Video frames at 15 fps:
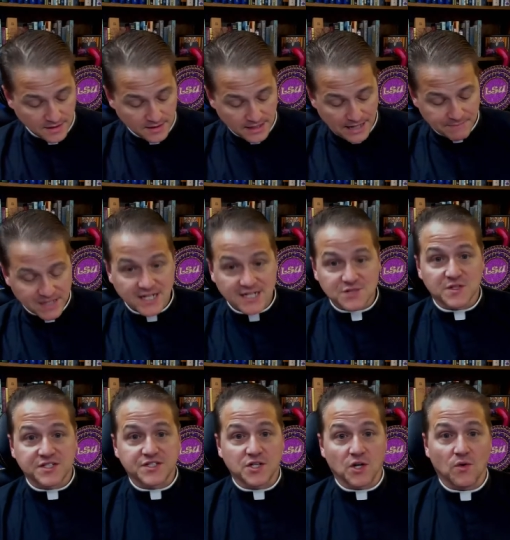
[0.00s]
And because we're
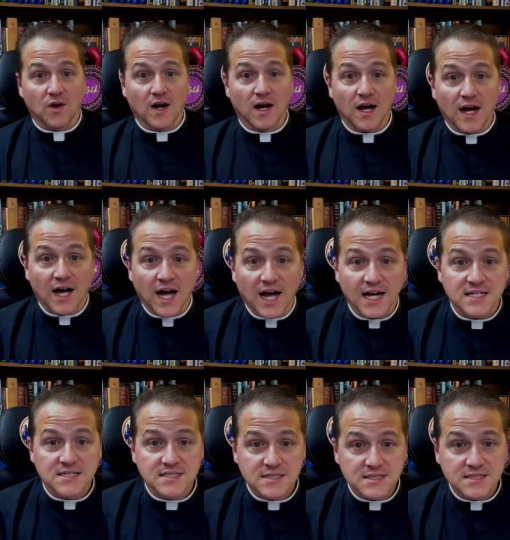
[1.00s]
so
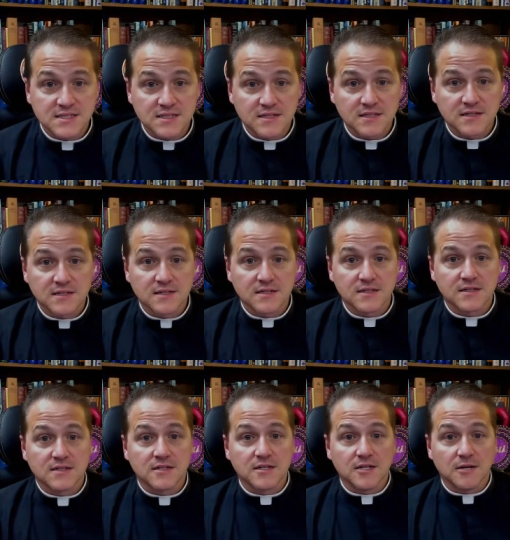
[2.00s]
us,
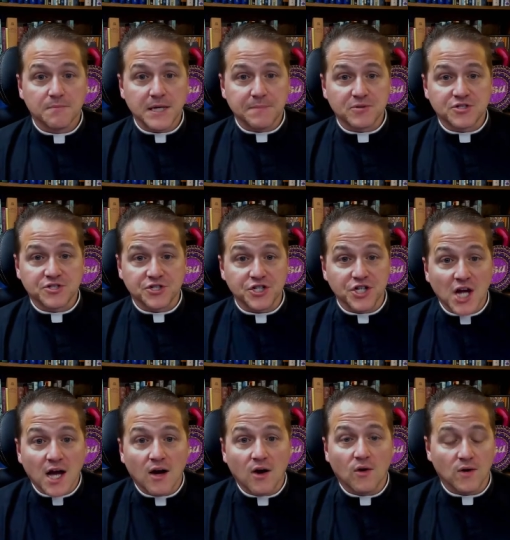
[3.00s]
people should
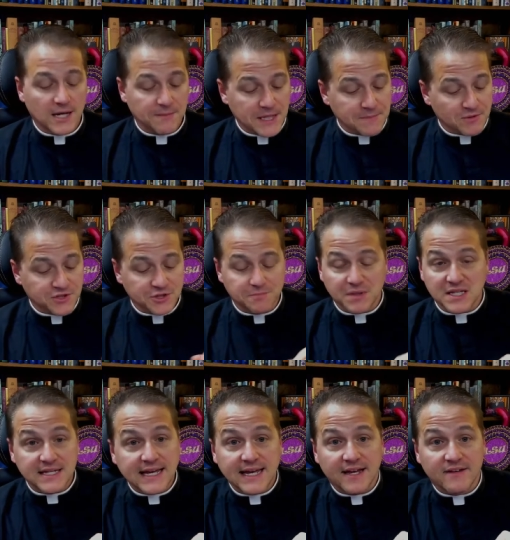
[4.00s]
know and people should
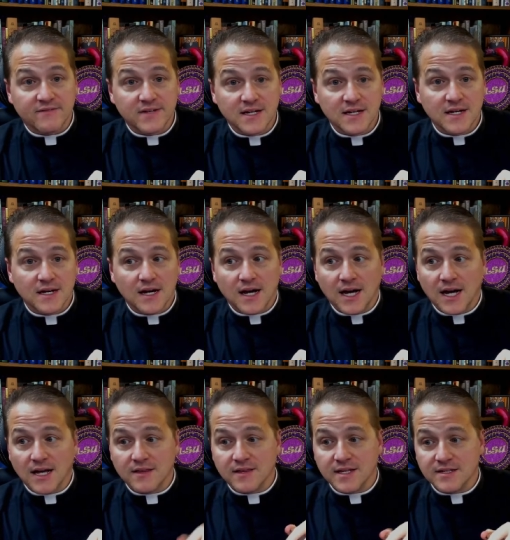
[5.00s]
believe
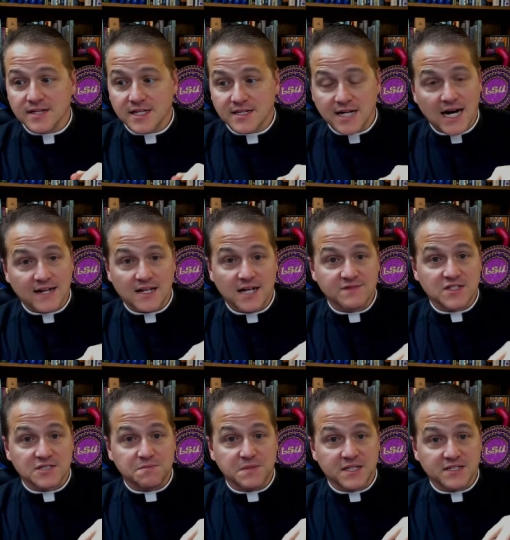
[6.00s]
uh, that, that God loves
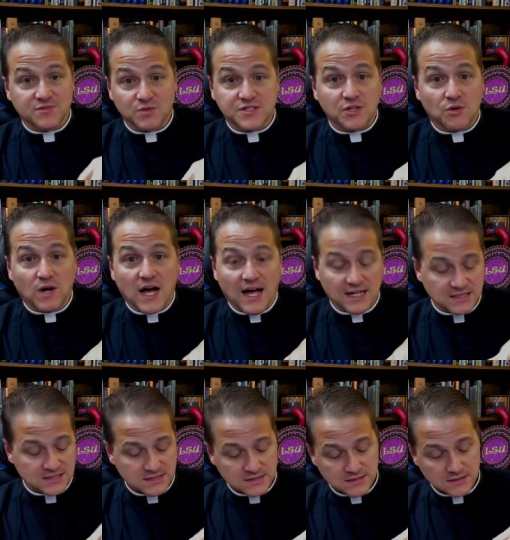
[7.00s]
us because we're so us.